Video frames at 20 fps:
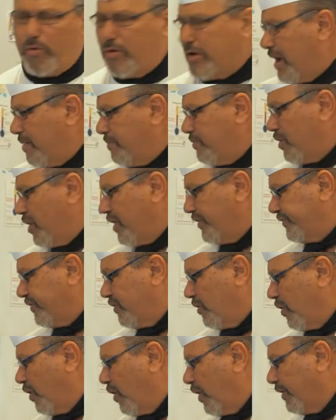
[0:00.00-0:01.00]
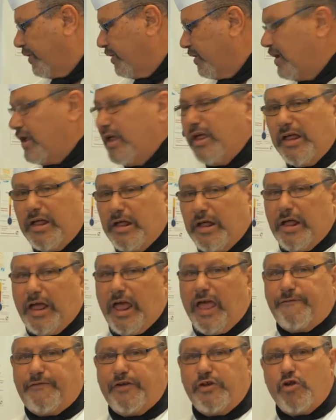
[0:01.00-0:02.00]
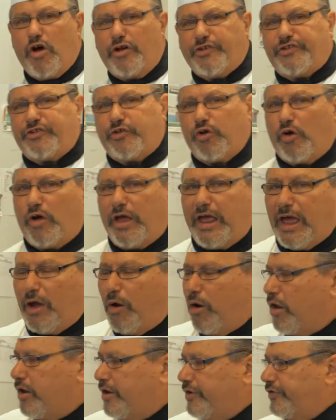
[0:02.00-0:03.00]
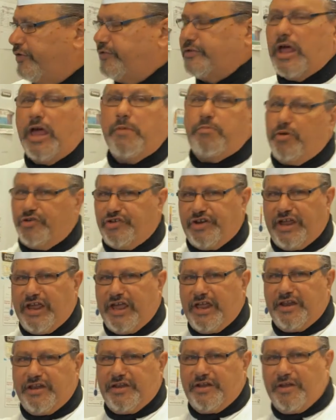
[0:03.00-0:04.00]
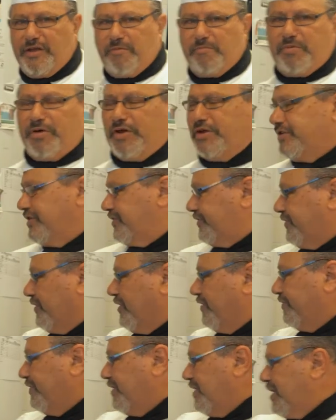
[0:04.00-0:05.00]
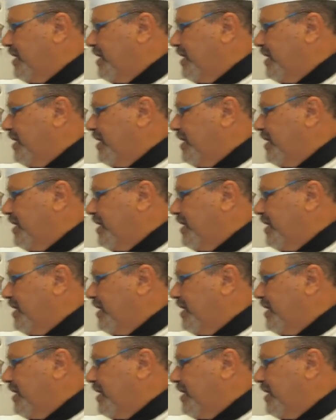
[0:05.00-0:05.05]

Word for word: will come nice and hot. If you're not sure how hot it is, don't put your hand in there and burn yourself.